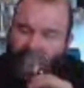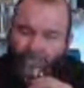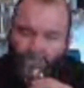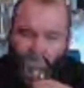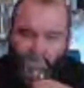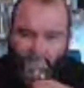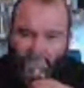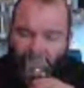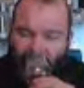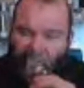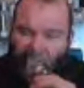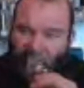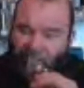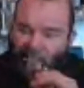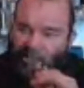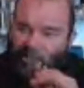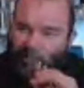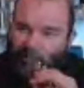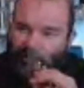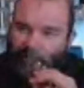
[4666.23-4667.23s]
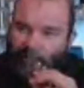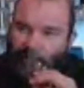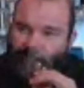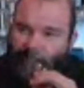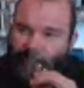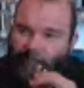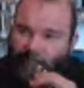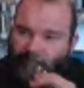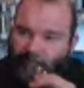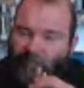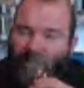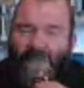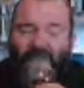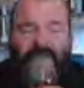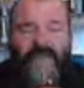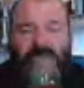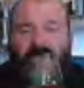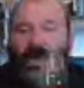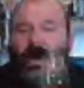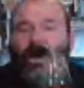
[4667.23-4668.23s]
This one is super.
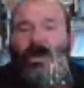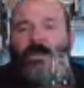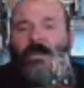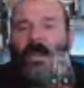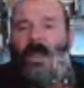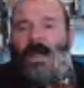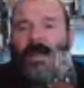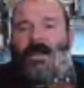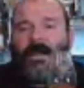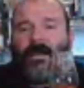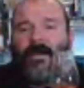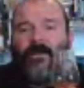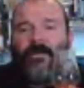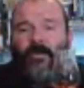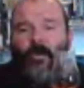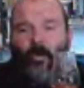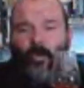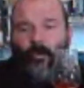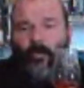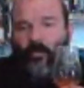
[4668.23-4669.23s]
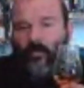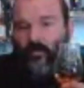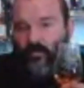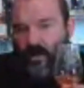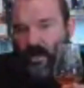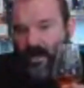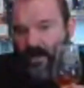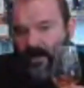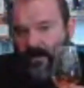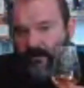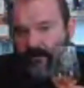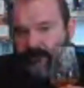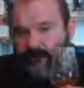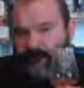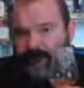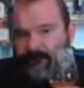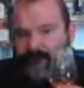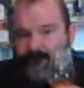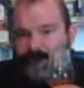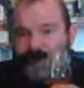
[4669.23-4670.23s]
It's unlike normal rye.
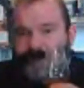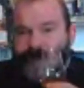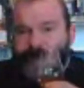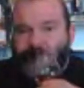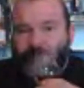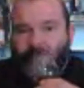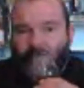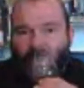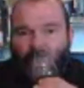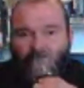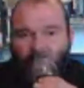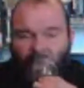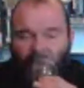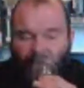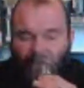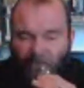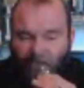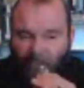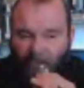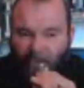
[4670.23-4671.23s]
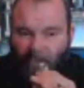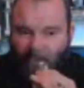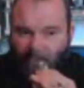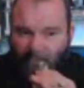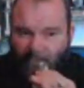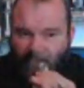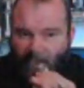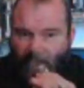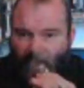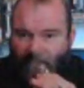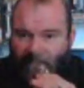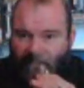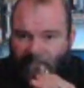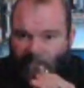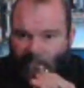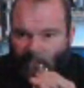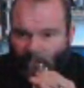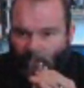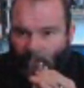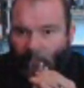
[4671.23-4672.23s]
It's not as
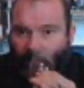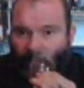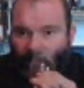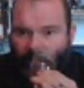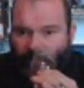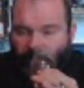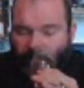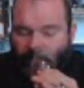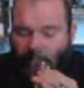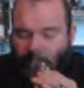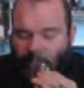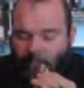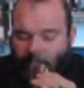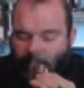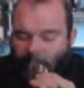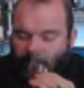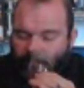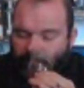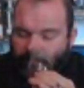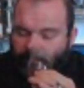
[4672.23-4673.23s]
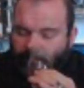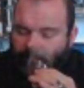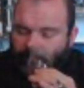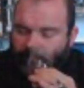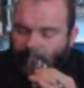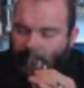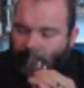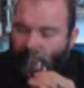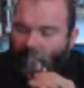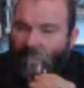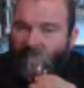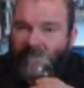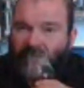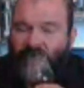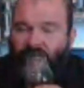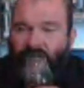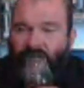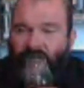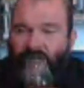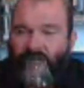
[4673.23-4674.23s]
herbal. It's
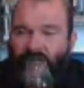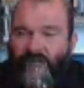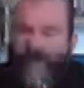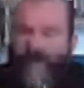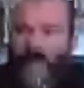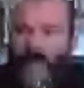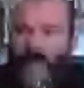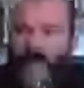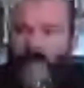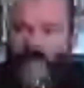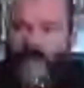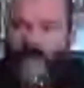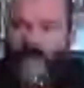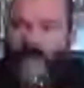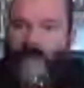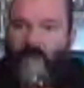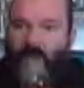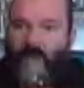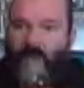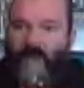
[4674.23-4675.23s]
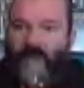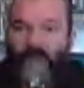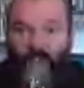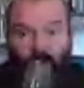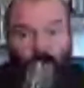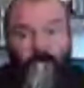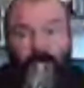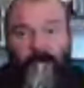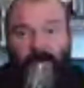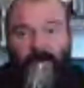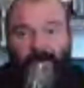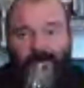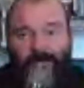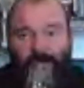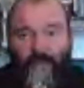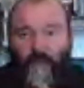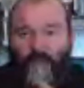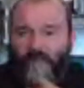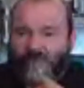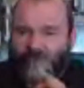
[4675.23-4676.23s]
very fruity, almost
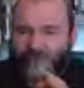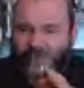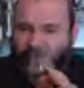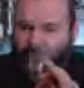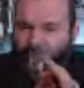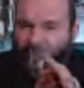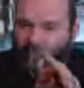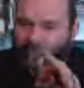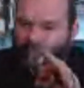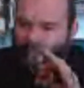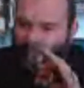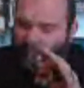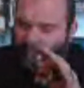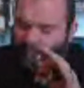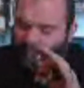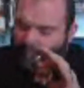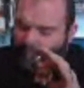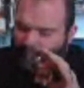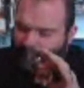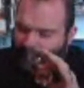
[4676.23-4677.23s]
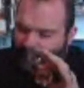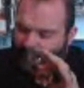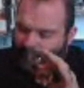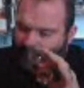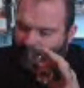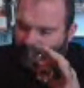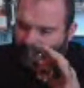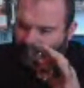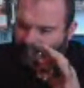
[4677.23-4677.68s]
fruity to the nose.